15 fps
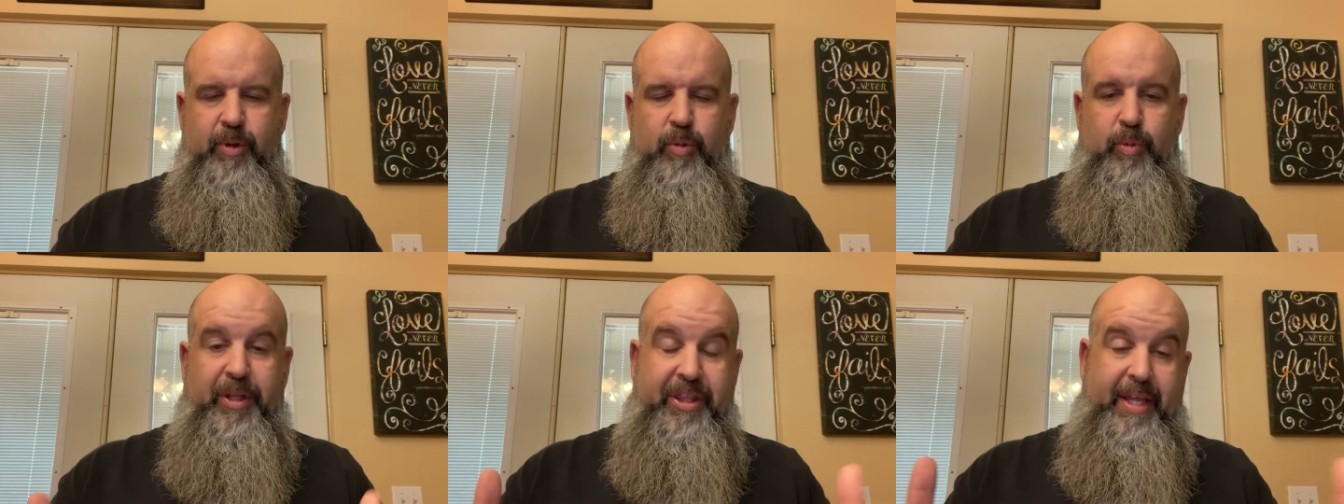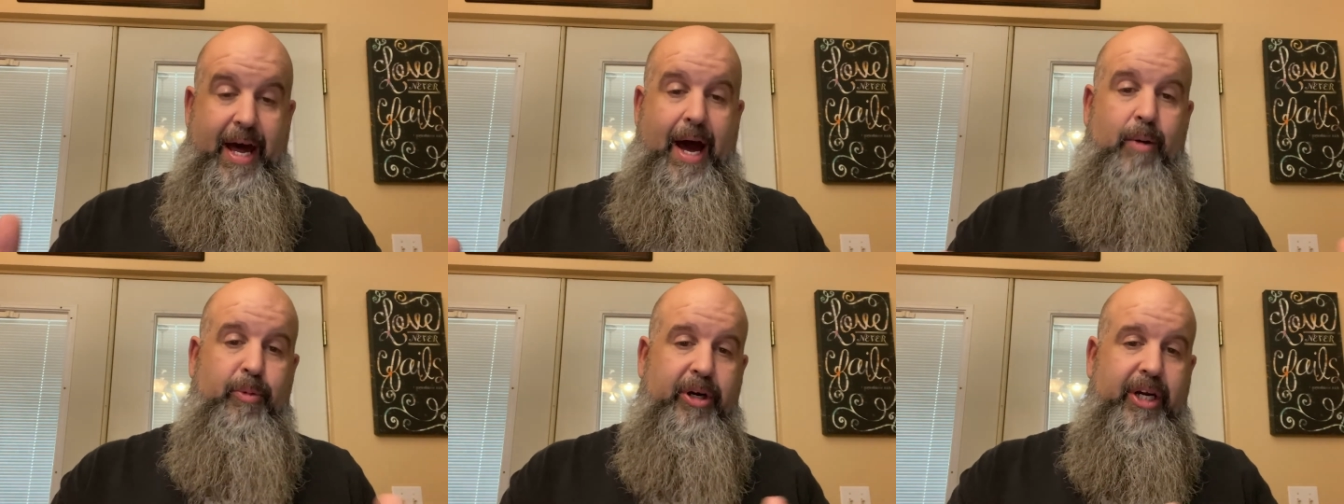With
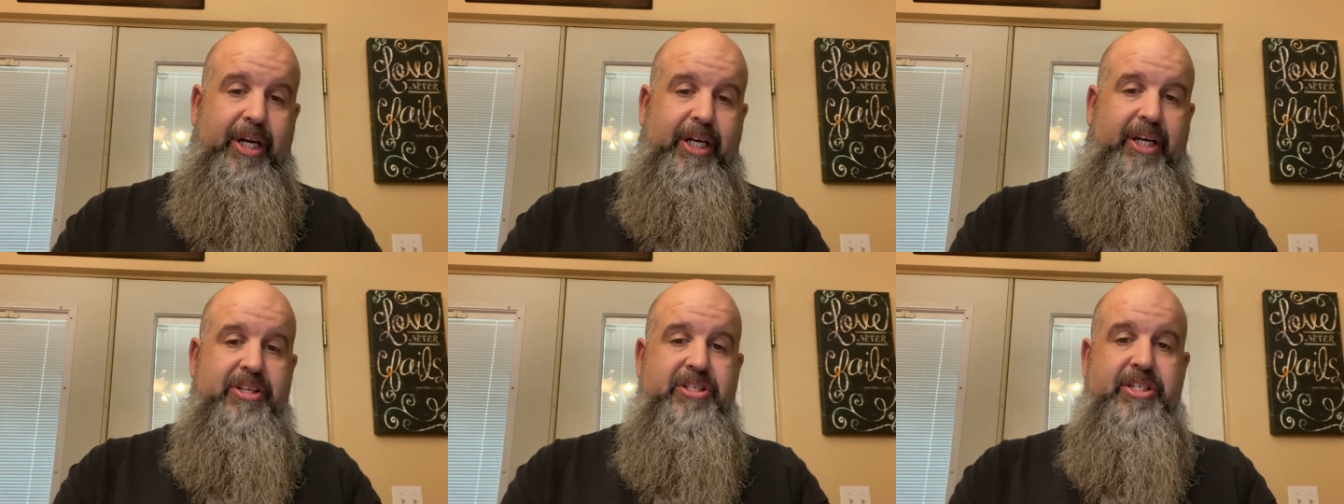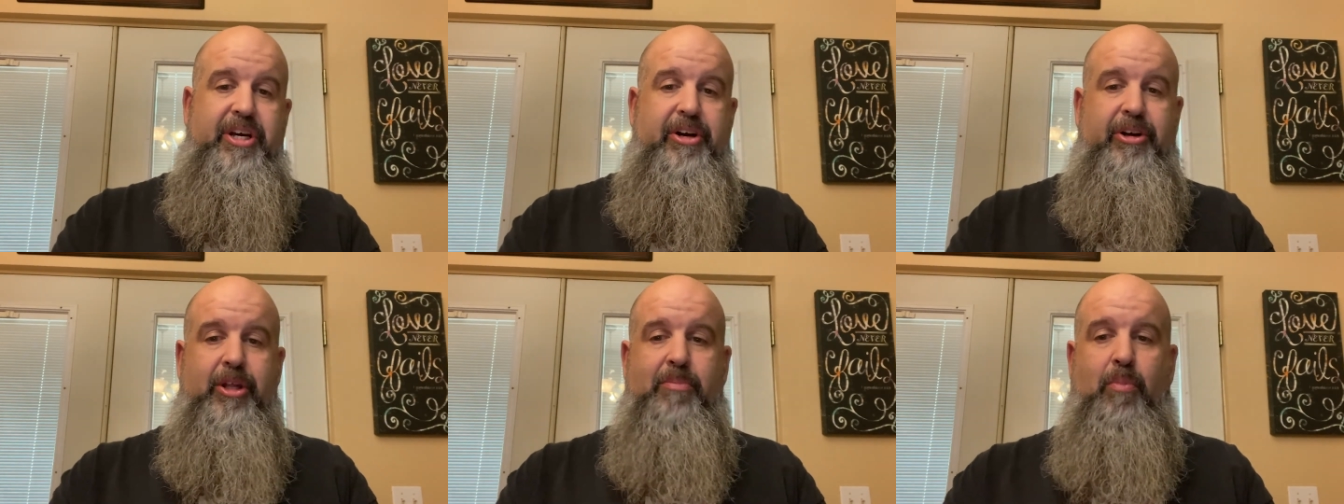that, we're going to
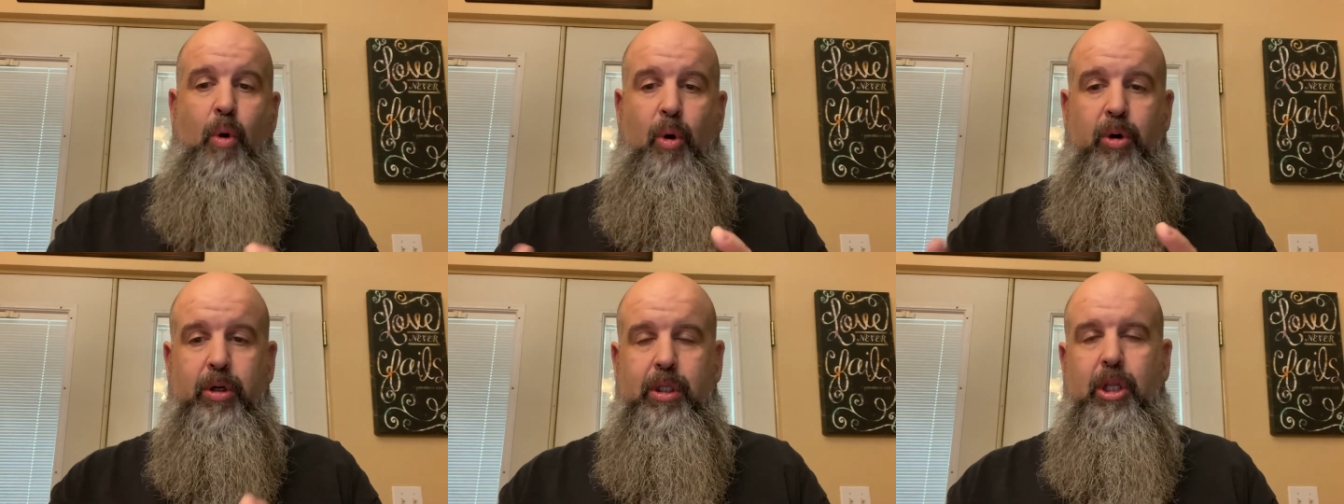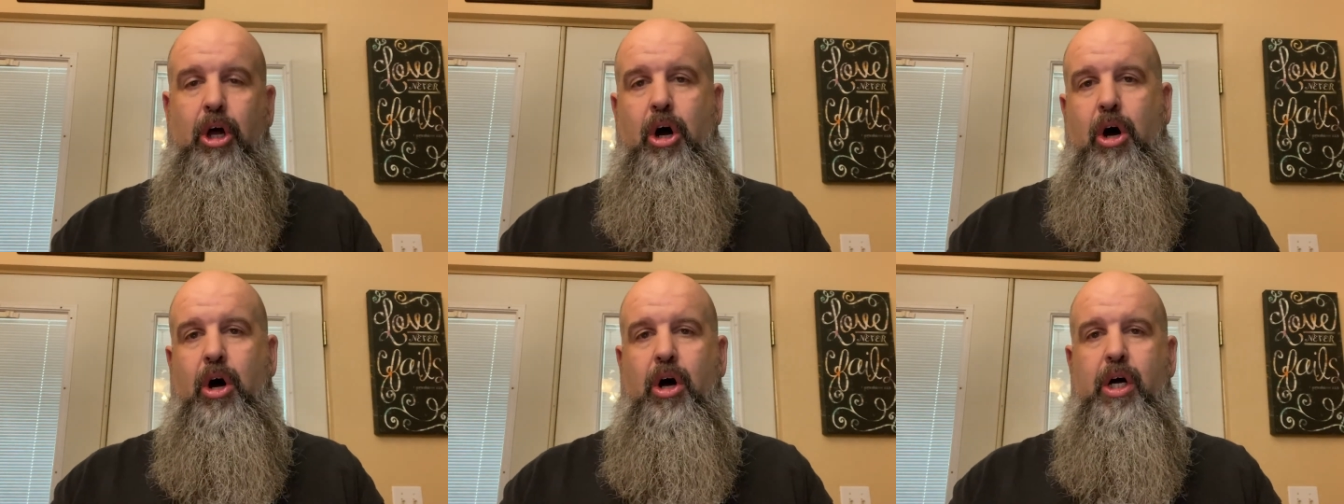consider the moral
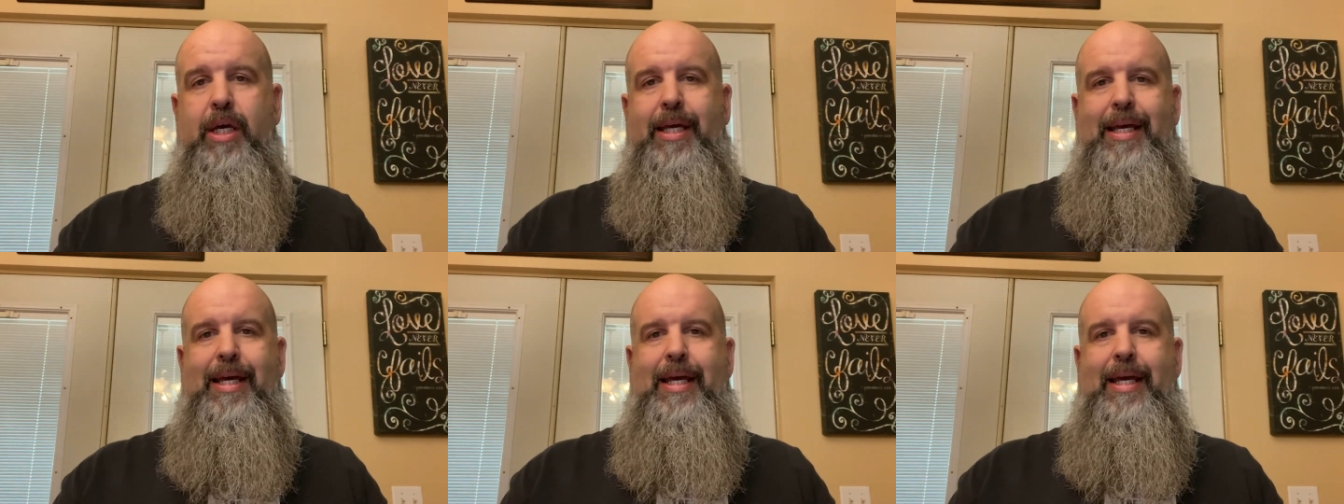law